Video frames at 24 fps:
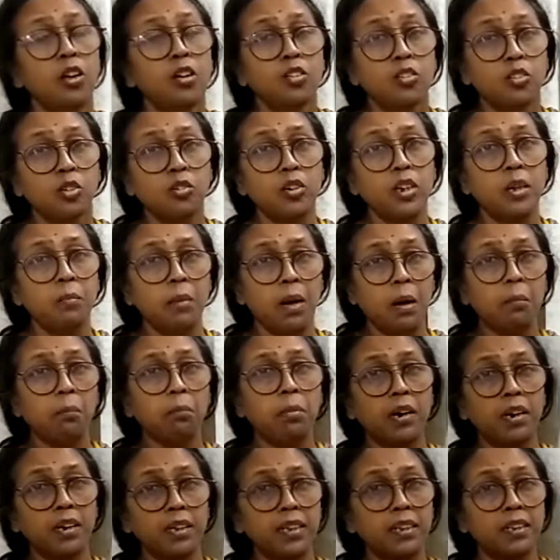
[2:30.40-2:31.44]
So
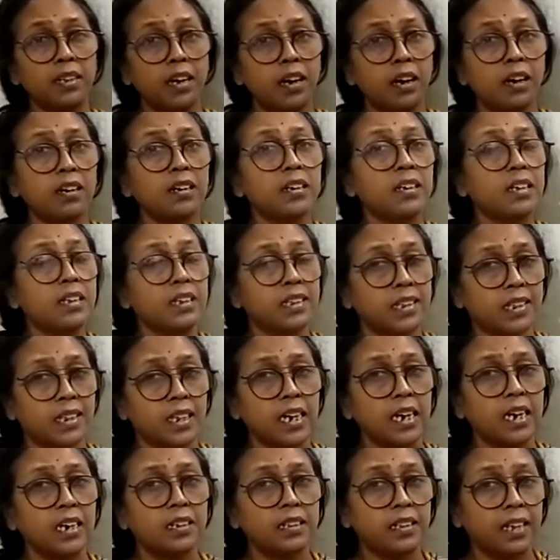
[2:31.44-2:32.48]
remember here he
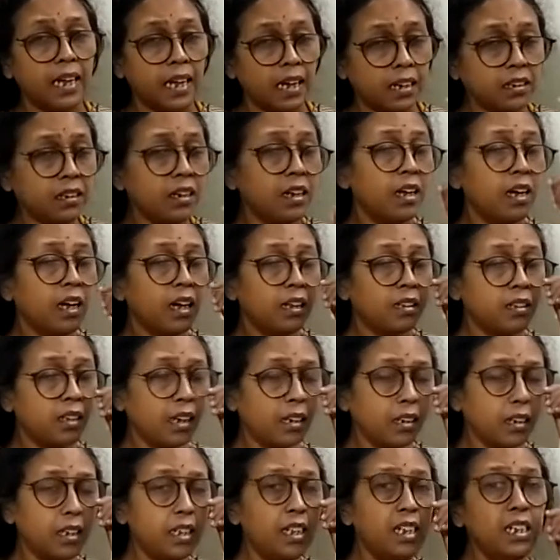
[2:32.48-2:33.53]
said that the
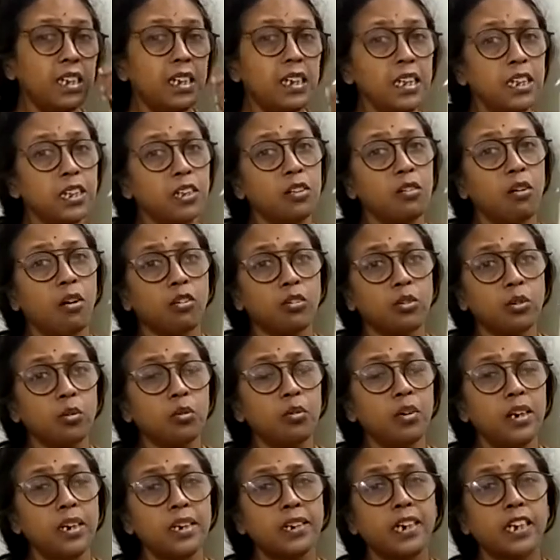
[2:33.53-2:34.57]
king is not
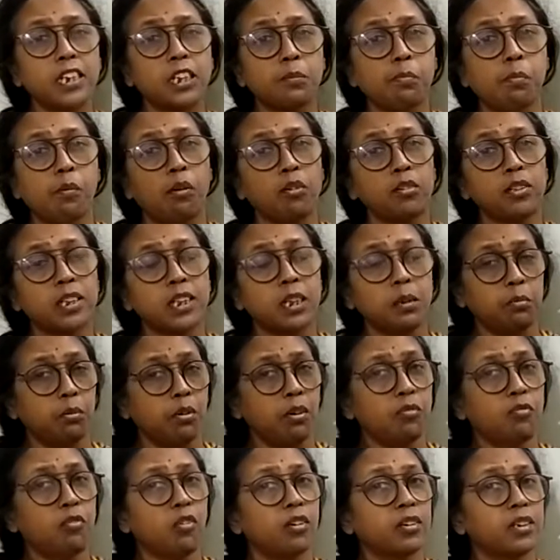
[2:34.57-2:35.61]
only responsible
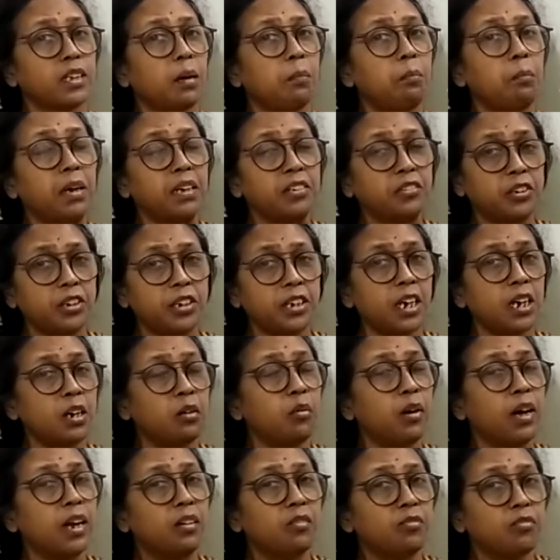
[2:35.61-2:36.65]
for the material
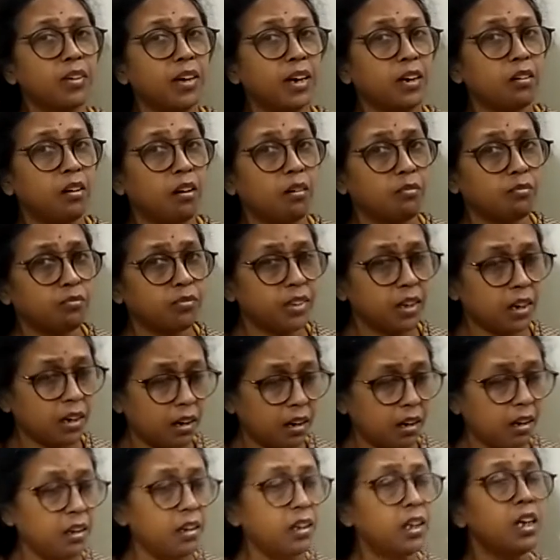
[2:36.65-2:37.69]
welfare of
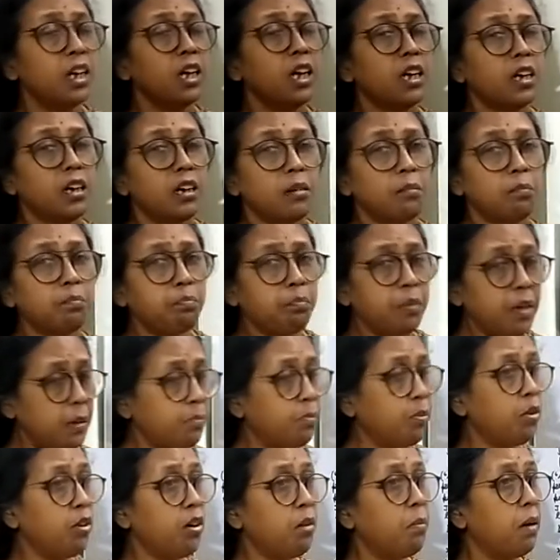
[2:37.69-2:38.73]
the
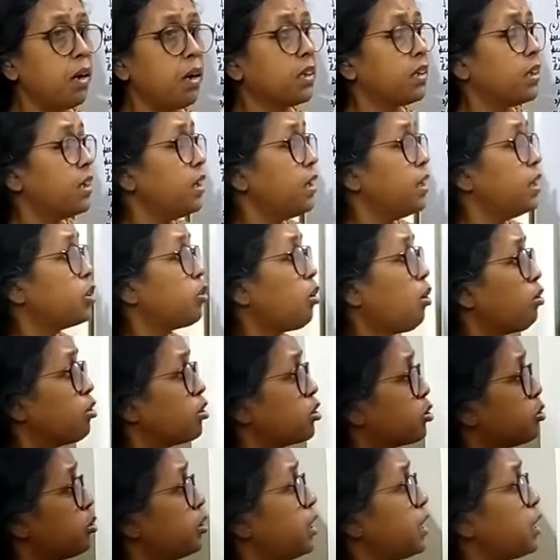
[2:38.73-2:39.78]
people, but he is
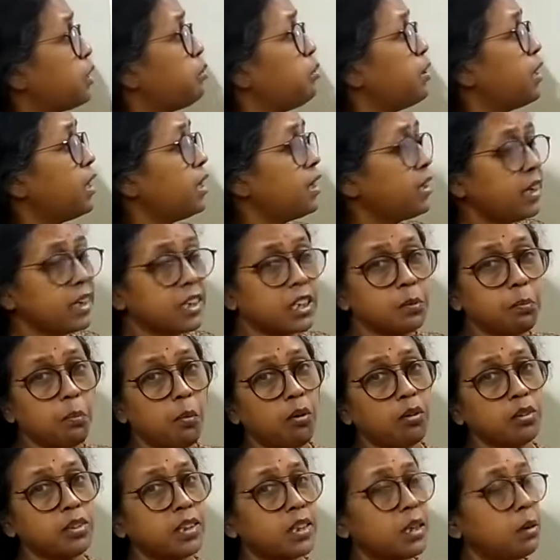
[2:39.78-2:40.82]
also equally
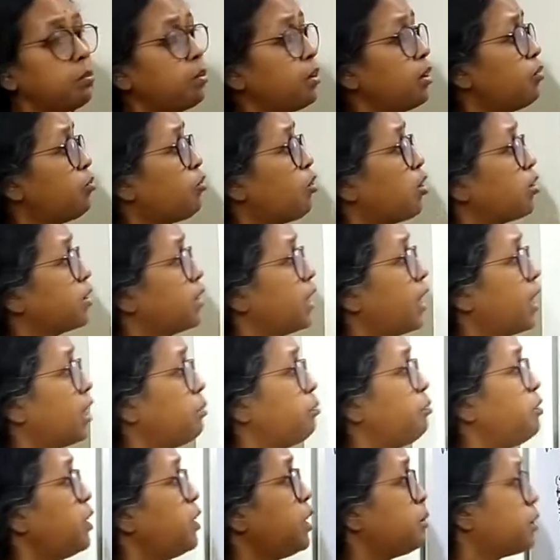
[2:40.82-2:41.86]
responsible for
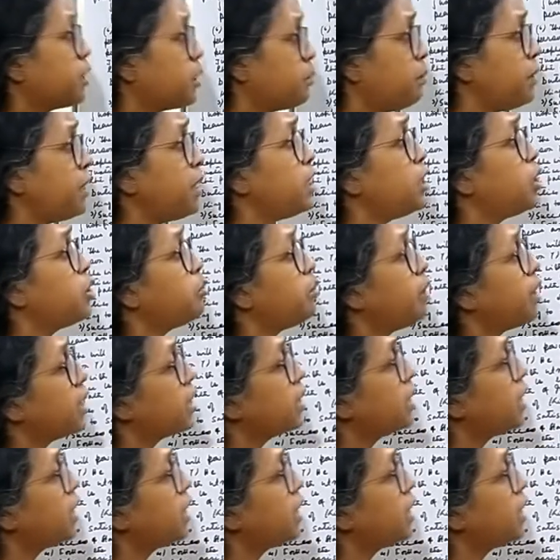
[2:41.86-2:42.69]
their spiritual